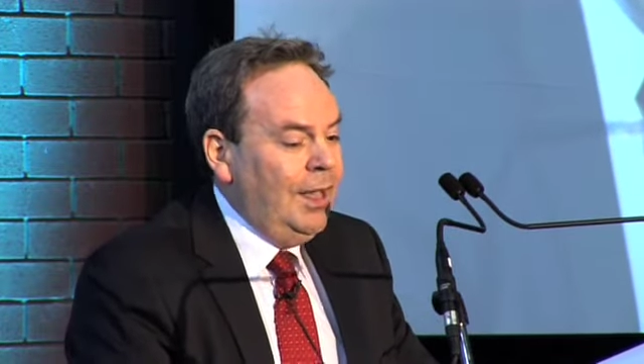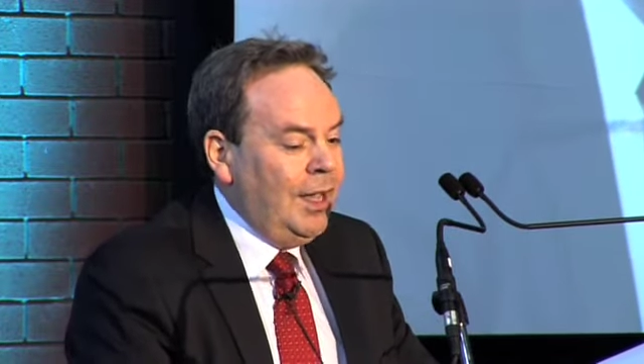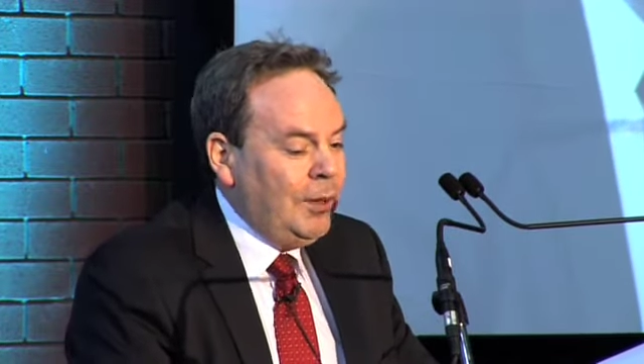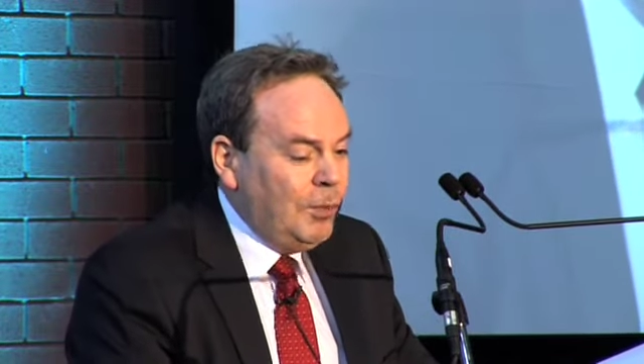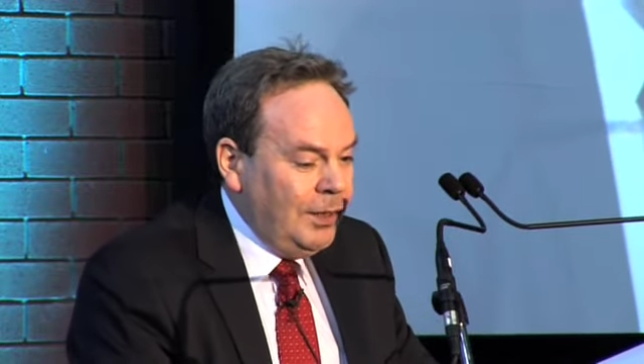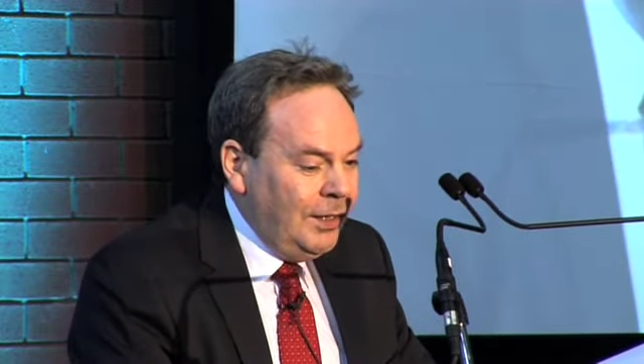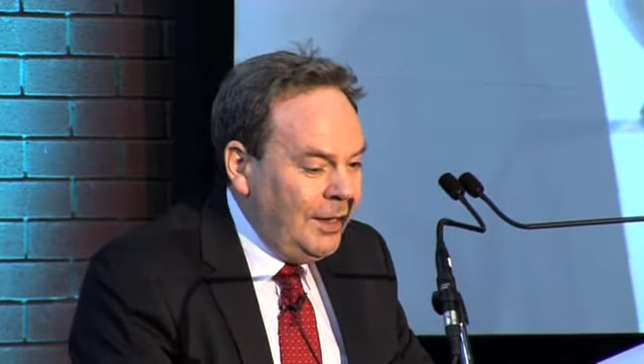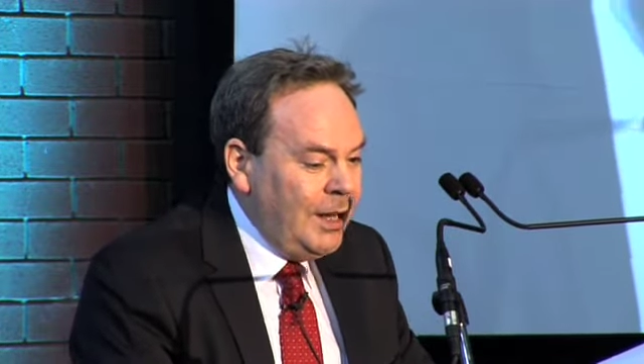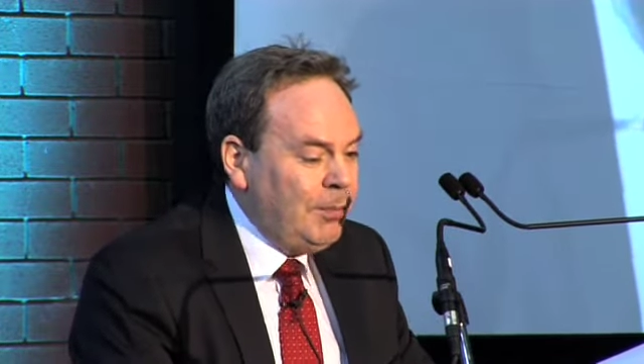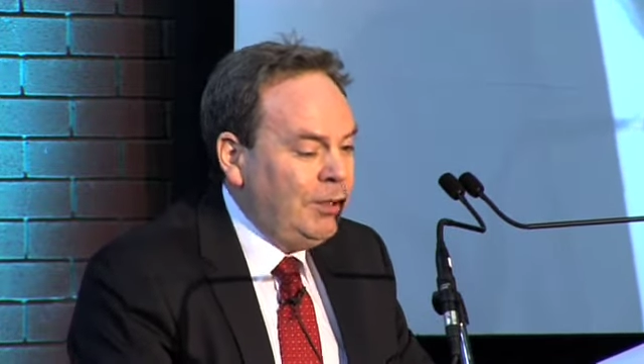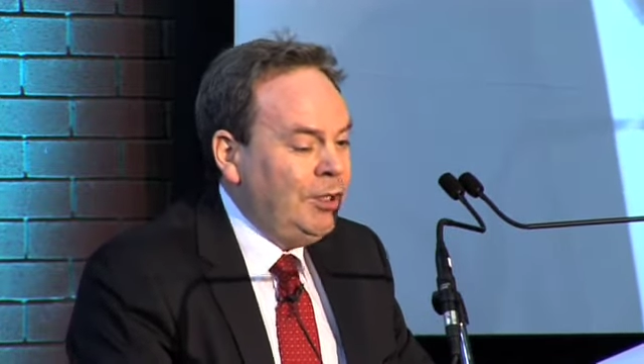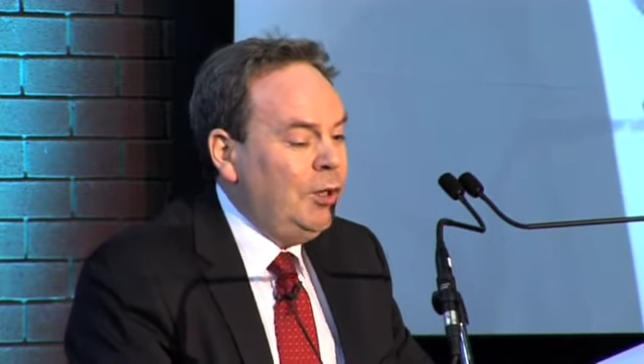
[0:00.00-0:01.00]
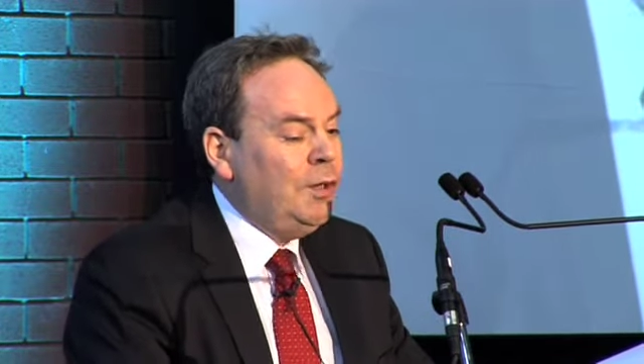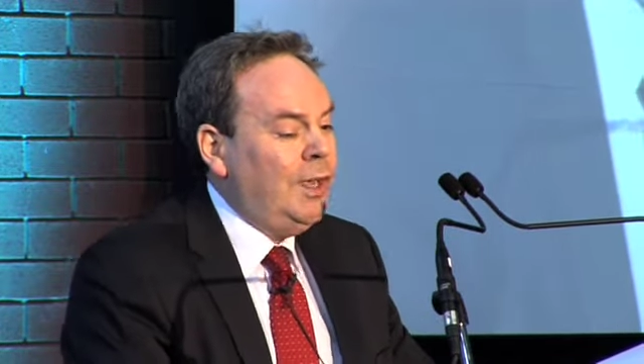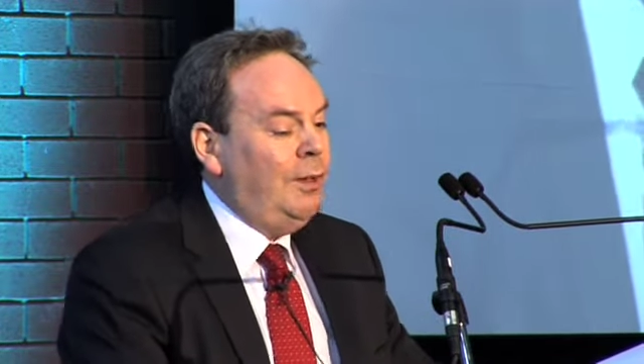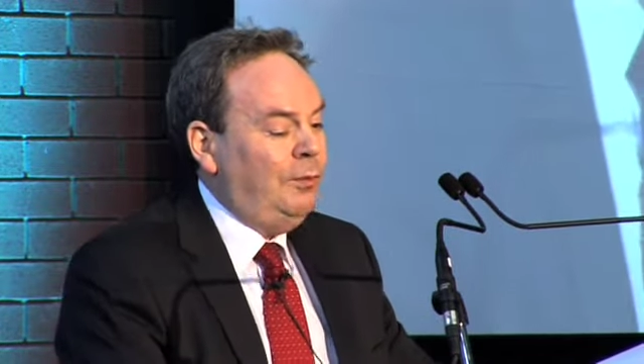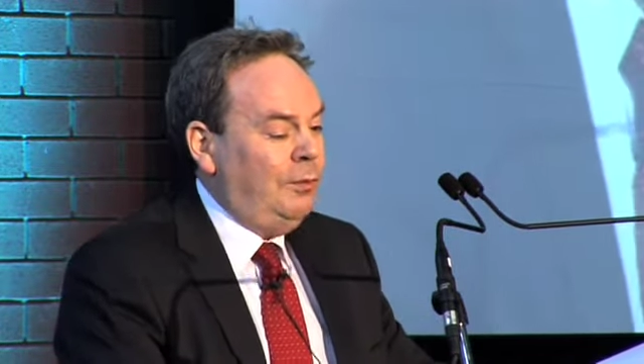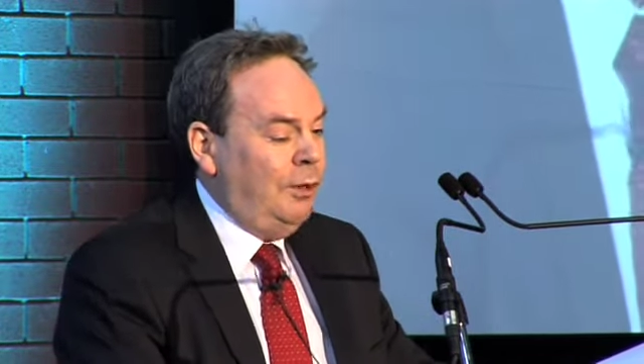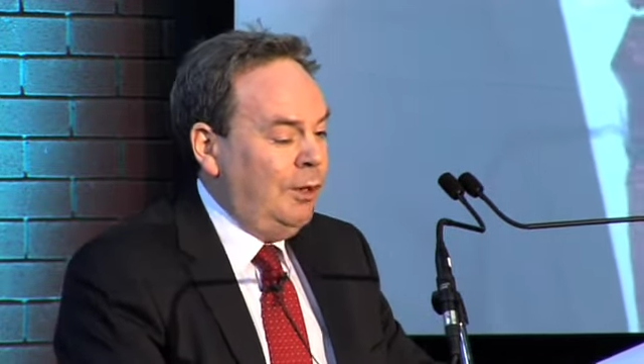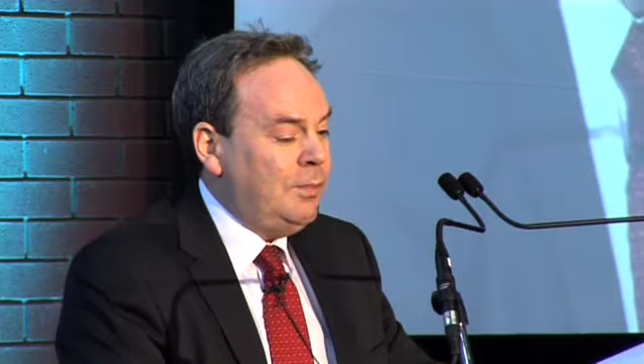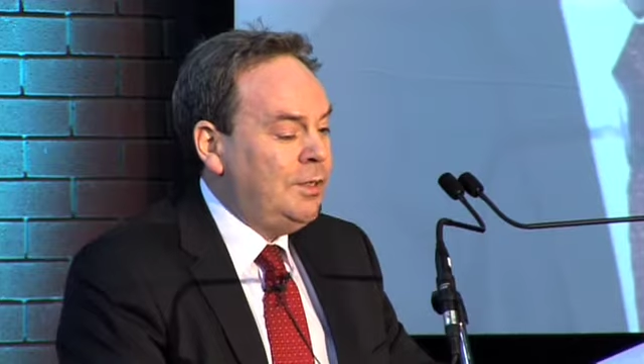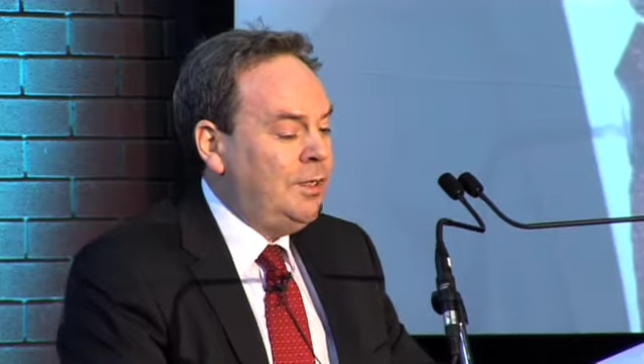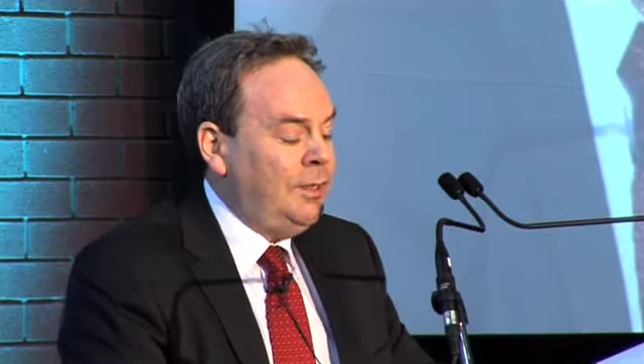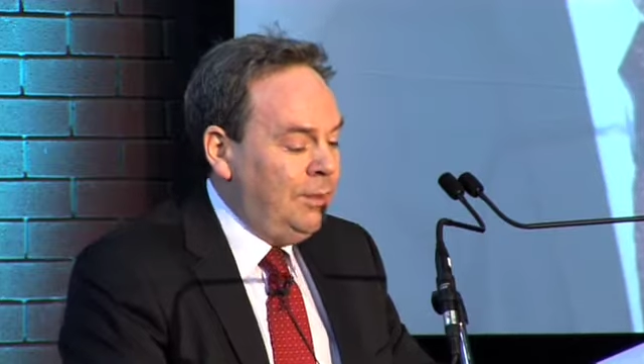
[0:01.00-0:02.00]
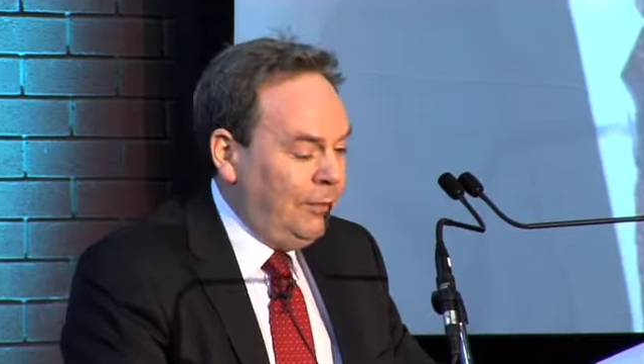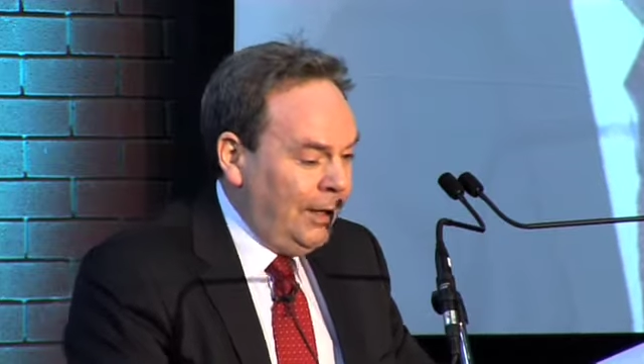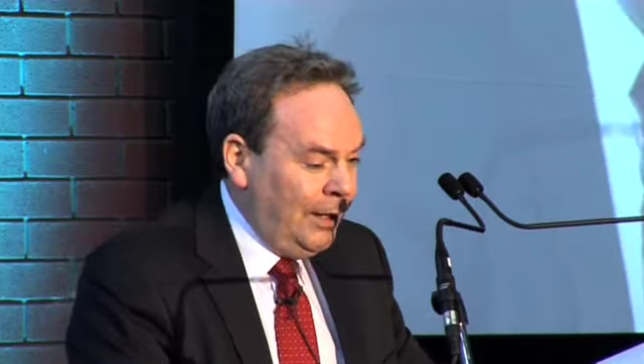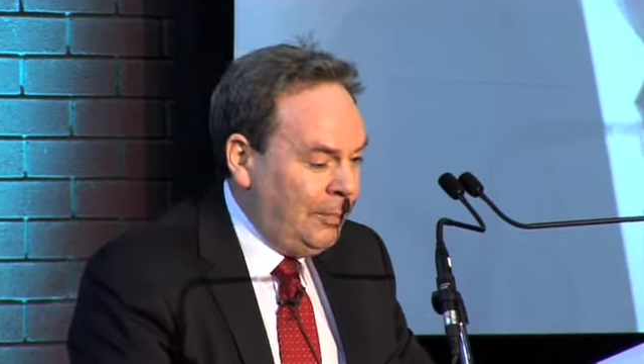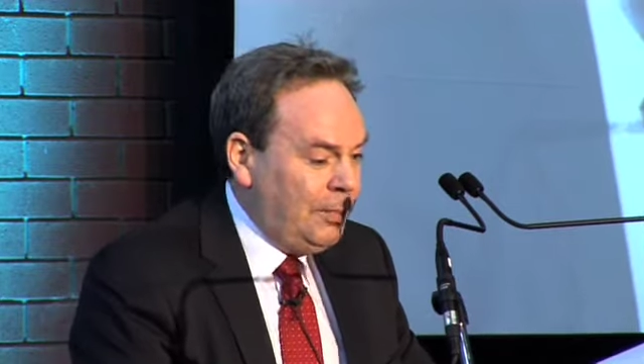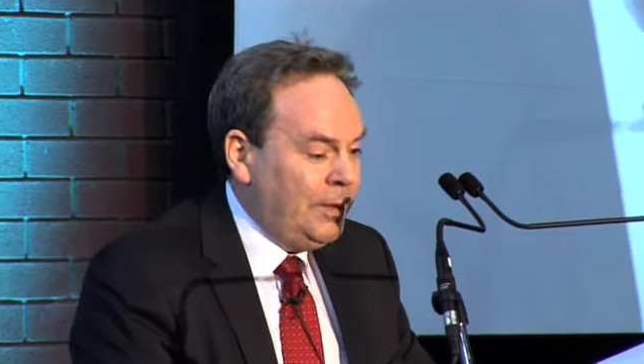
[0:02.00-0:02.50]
It will enable UK firms to develop